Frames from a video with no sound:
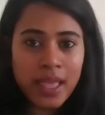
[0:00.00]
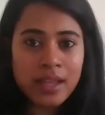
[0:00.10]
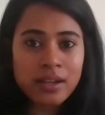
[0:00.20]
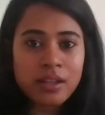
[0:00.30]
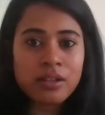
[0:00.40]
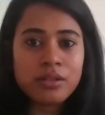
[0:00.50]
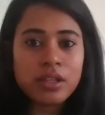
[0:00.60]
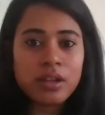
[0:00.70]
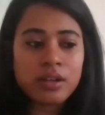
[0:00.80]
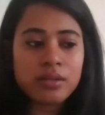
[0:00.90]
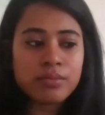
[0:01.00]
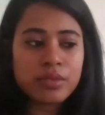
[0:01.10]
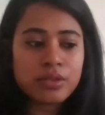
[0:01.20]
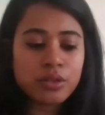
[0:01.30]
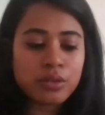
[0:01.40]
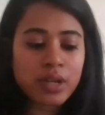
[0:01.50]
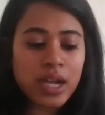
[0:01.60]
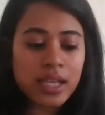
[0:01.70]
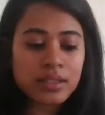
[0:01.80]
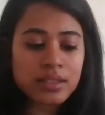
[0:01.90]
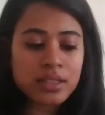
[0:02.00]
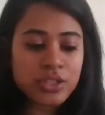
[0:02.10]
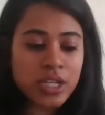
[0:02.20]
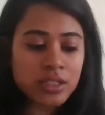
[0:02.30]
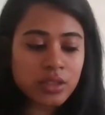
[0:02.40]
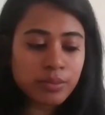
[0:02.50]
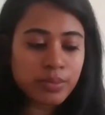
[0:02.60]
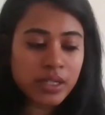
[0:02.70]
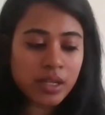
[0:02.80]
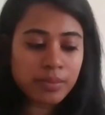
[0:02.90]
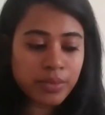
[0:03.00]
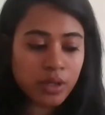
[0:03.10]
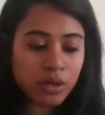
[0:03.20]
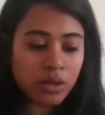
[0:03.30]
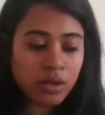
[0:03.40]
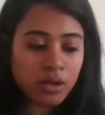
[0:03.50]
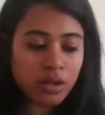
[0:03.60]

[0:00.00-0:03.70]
And so I suggest you build up your